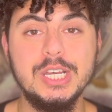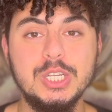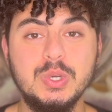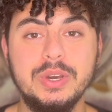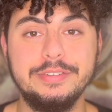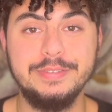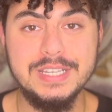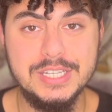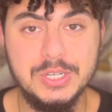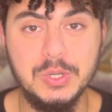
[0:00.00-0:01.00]
to a
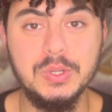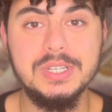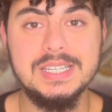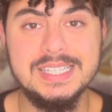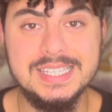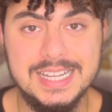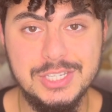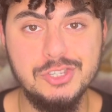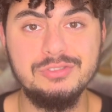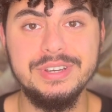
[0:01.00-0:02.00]
physical
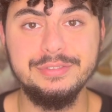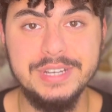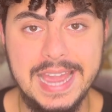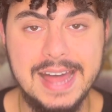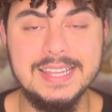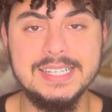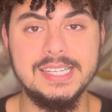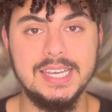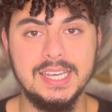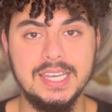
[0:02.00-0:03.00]
sensory reality.